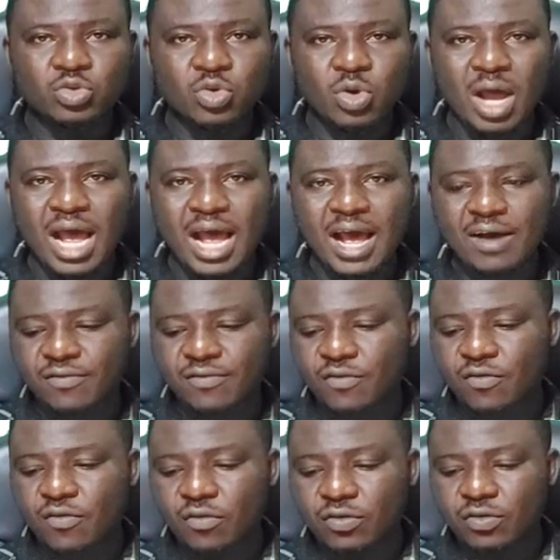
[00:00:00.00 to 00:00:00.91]
does not
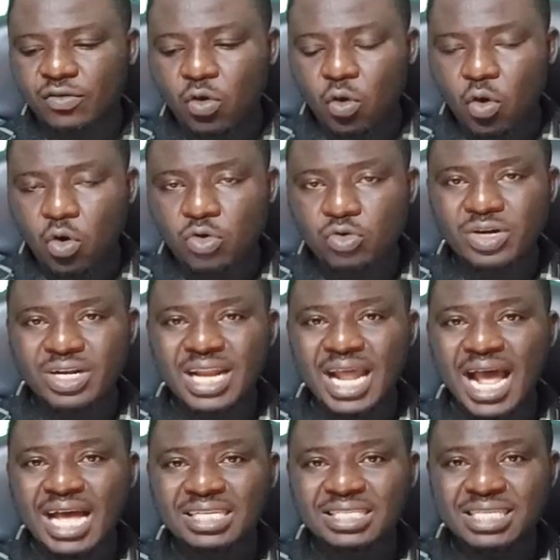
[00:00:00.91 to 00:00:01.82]
have
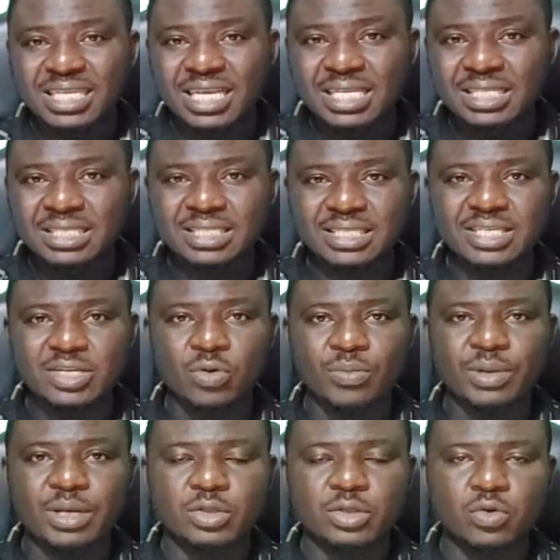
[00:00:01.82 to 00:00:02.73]
100 as its
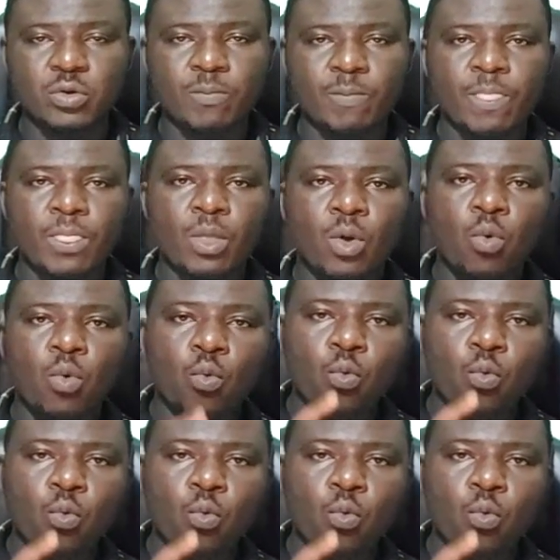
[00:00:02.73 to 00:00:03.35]
denominator,